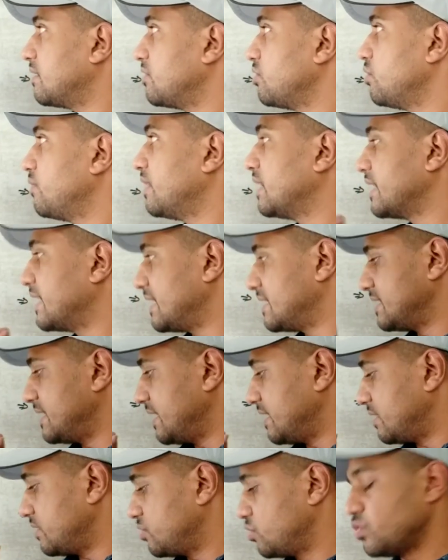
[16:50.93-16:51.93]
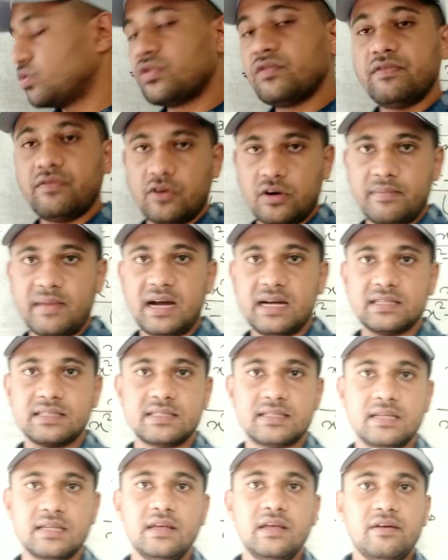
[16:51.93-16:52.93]
you will get here 2 to 4
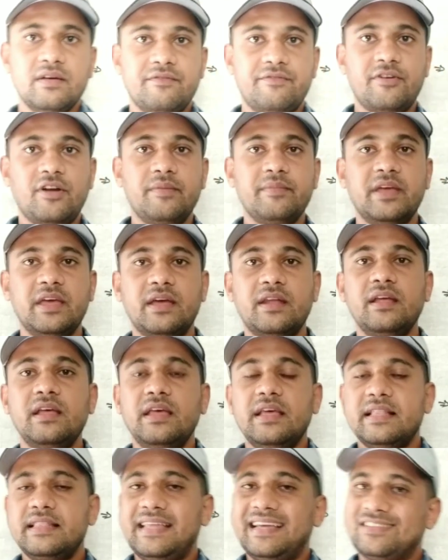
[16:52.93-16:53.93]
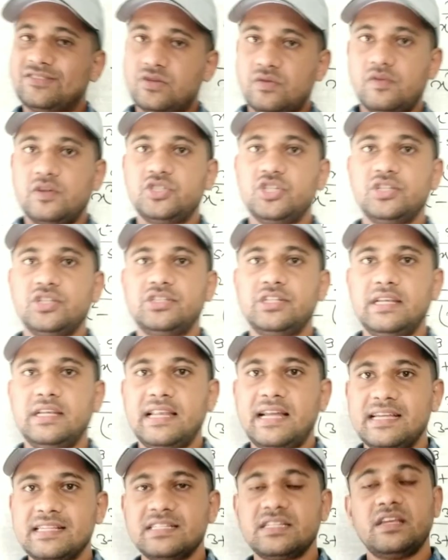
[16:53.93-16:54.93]
marks from here. Thanks for watching till
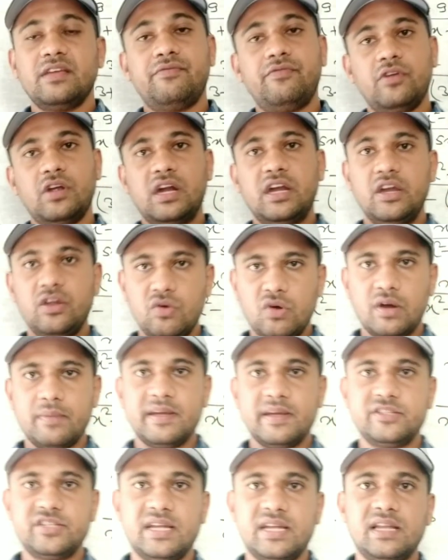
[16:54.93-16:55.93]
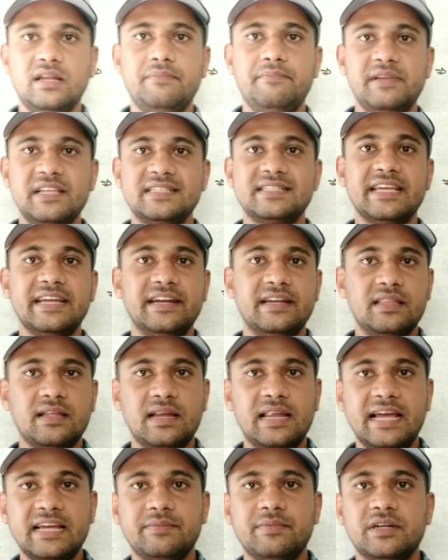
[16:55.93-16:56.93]
last. If you are new on my channel, please hit
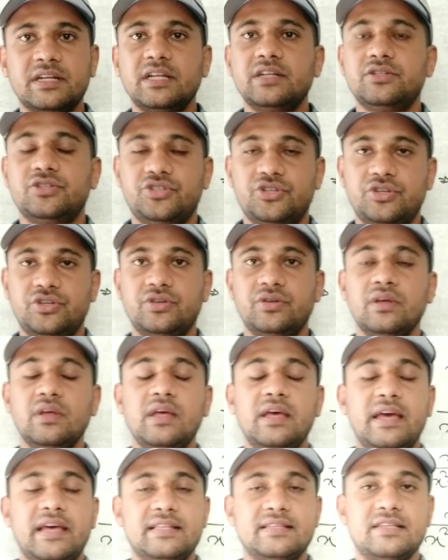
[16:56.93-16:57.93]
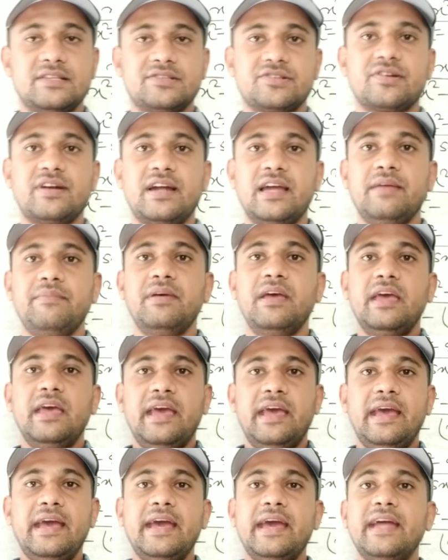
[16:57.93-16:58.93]
the like button, subscribe,
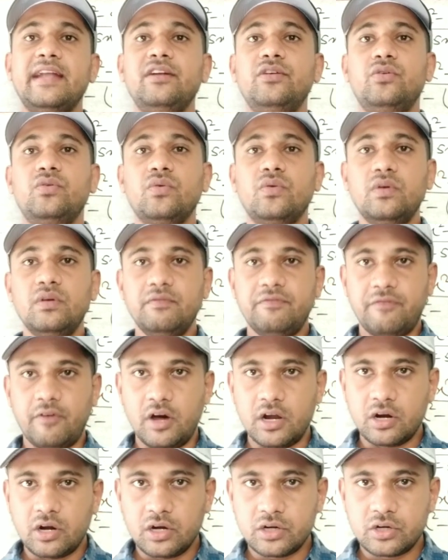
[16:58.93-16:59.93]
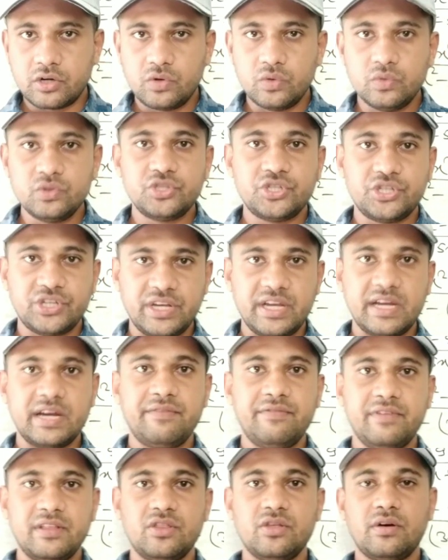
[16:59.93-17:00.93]
and don't forget to
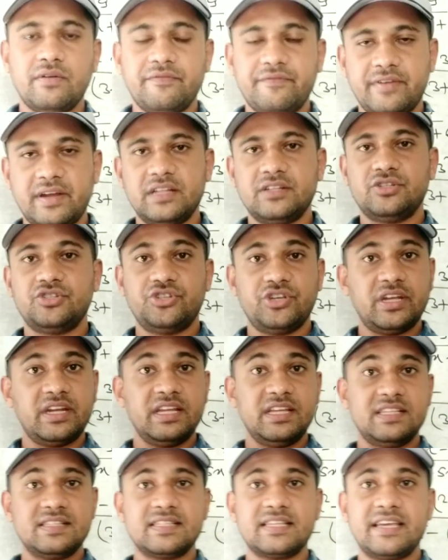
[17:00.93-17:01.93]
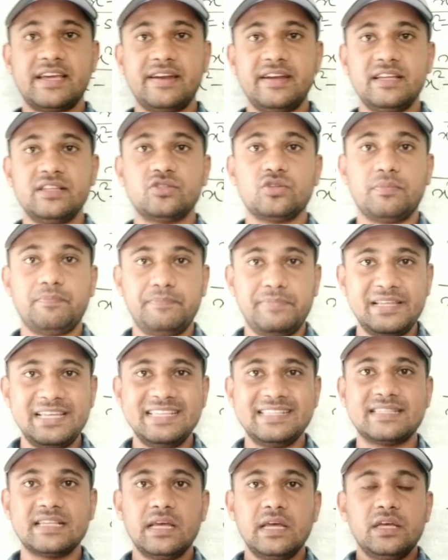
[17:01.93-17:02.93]
share with your friends. Sharing is caring, so
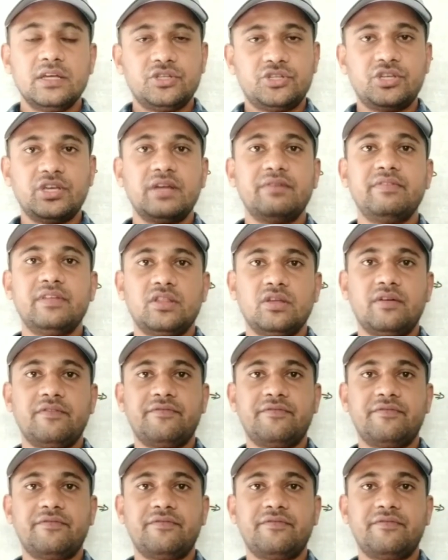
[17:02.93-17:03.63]
please share with your